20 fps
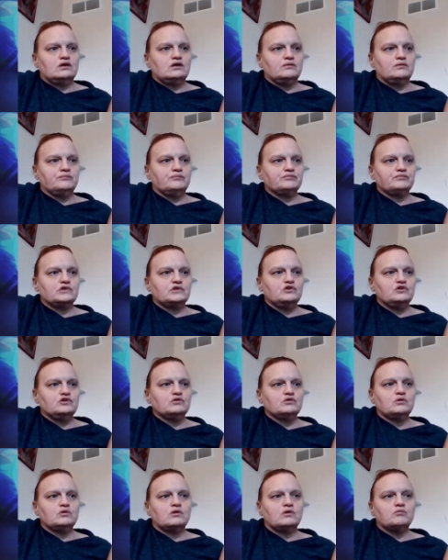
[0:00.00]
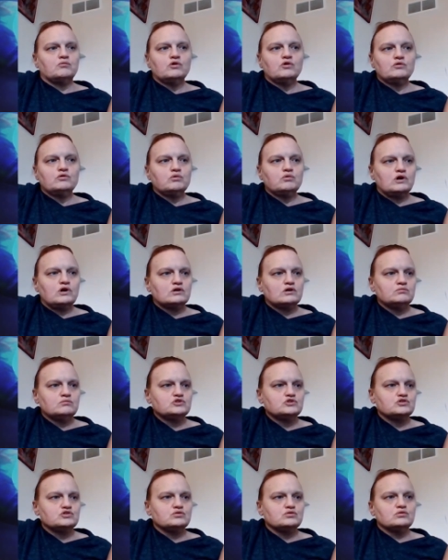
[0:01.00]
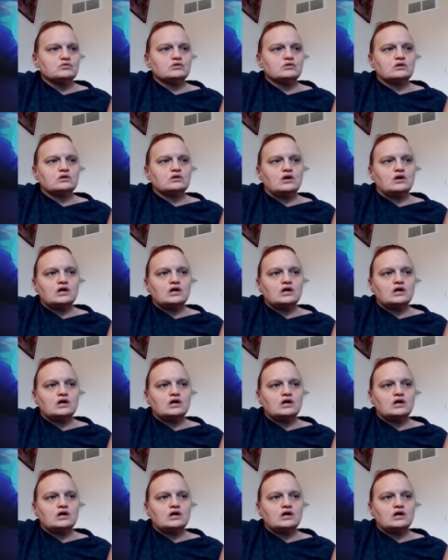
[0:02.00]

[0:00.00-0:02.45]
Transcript: you are more than welcome to